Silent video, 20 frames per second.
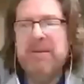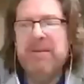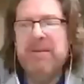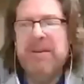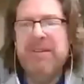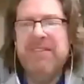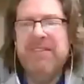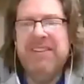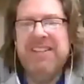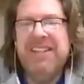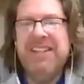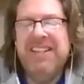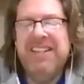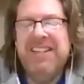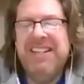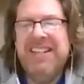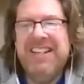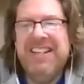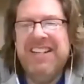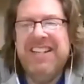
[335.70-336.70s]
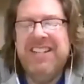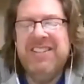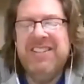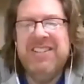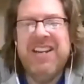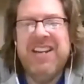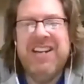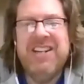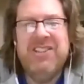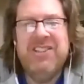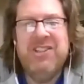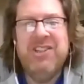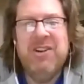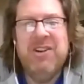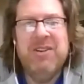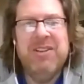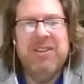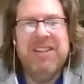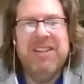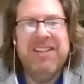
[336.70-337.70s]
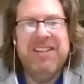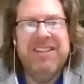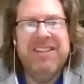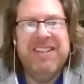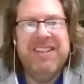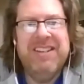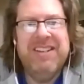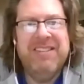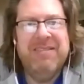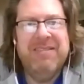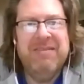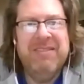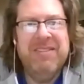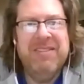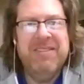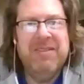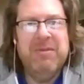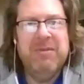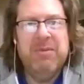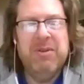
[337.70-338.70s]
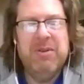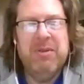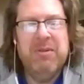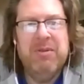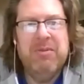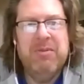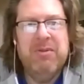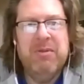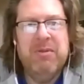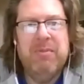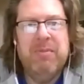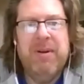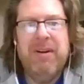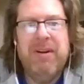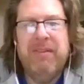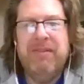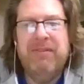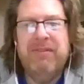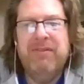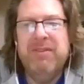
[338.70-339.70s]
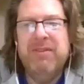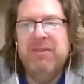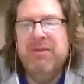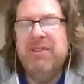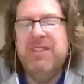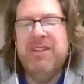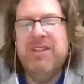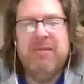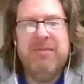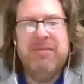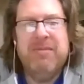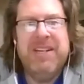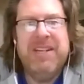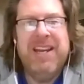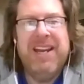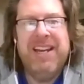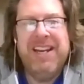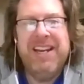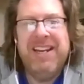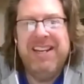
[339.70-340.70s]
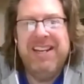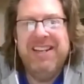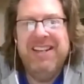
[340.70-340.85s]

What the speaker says: bit of an inside joke that will bear fruit someday